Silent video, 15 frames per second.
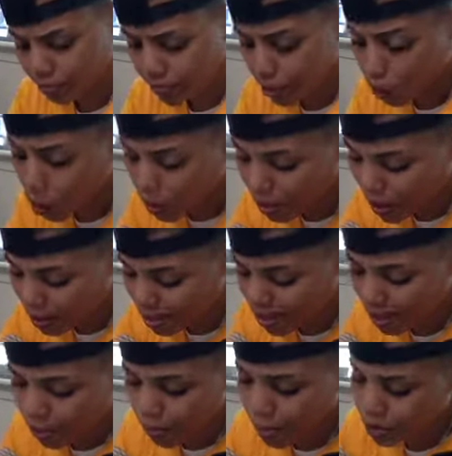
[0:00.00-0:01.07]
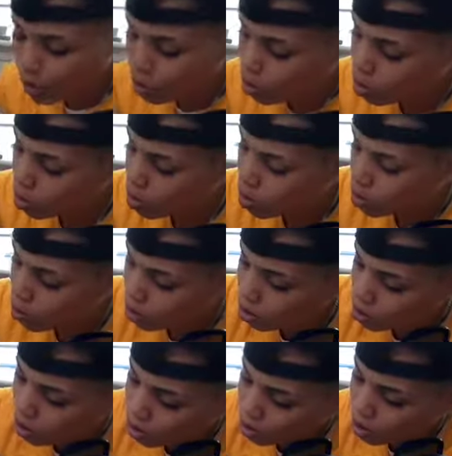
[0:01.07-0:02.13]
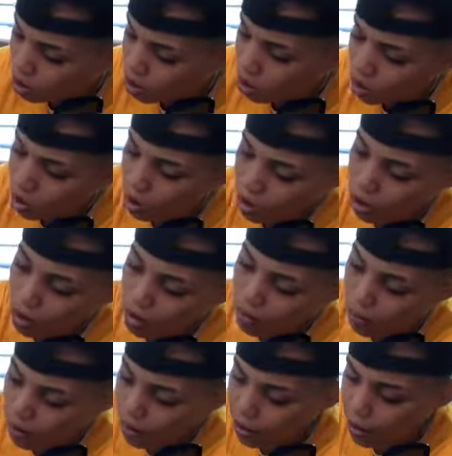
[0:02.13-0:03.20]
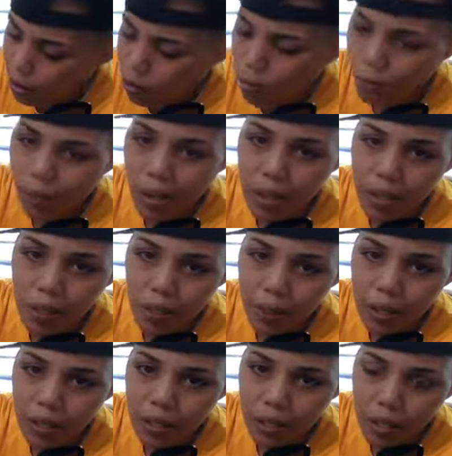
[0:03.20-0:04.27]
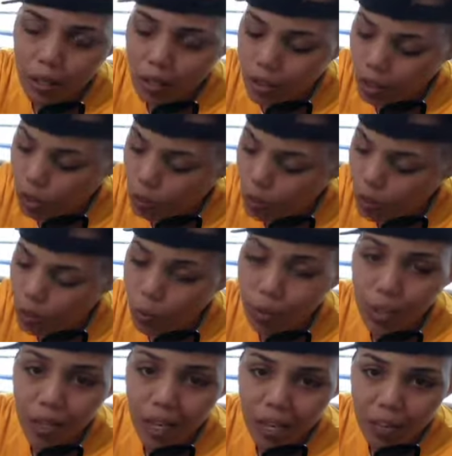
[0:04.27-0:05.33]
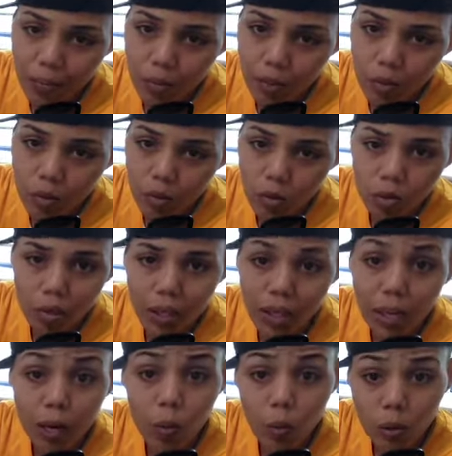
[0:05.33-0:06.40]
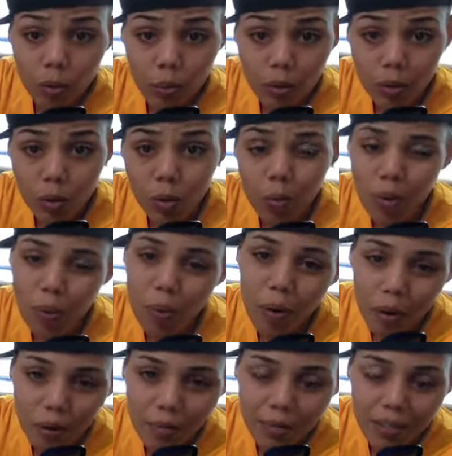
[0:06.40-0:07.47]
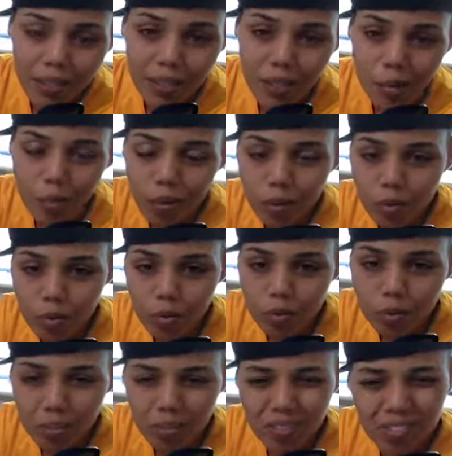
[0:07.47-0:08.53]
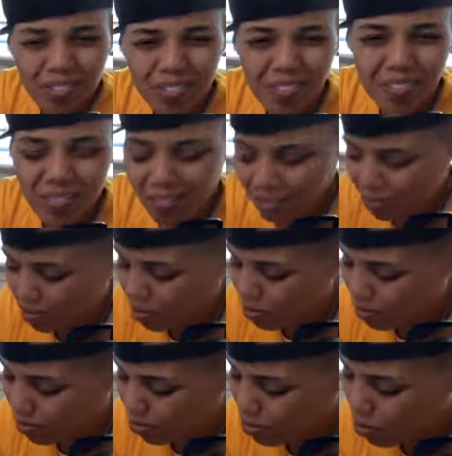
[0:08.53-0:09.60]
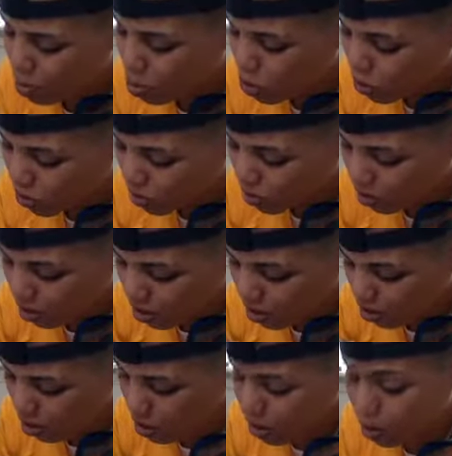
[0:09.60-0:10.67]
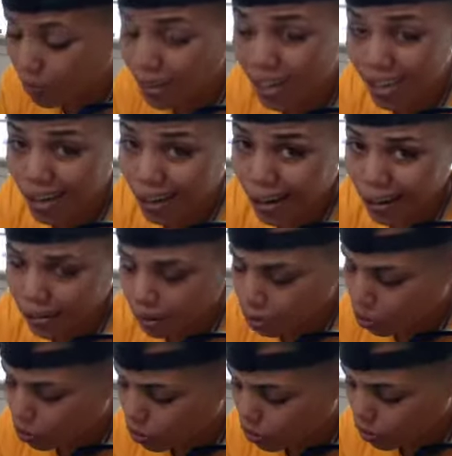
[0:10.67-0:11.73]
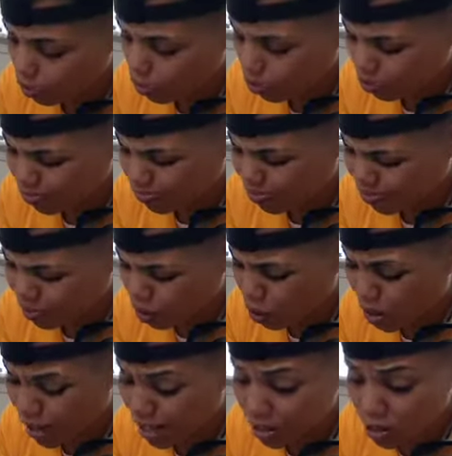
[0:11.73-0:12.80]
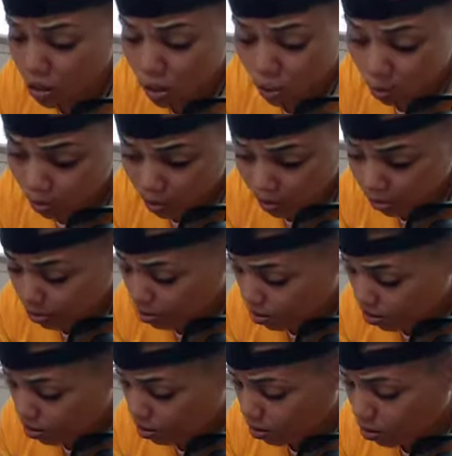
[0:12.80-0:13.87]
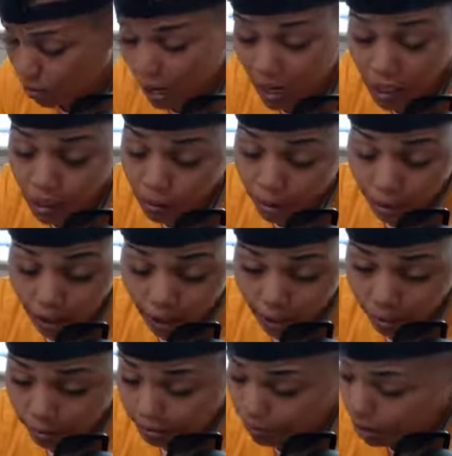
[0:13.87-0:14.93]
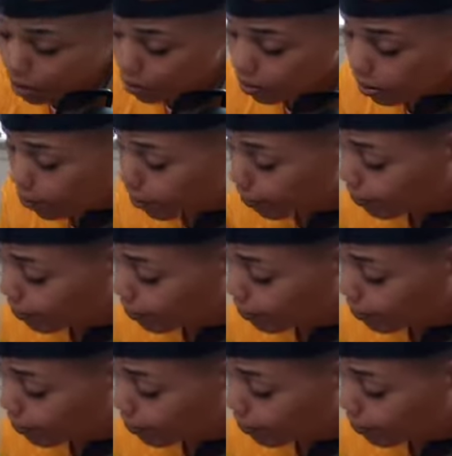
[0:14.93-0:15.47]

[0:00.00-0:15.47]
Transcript: They want that Ten of Pentacles, right? They want ba to balance out the situation with the Nine of Pentacles so they can add one Pentacle and be a part of that Ten of Pentacles. Moocher. They're being guided towards you or guided somewhere, possibly to hell. I don't know.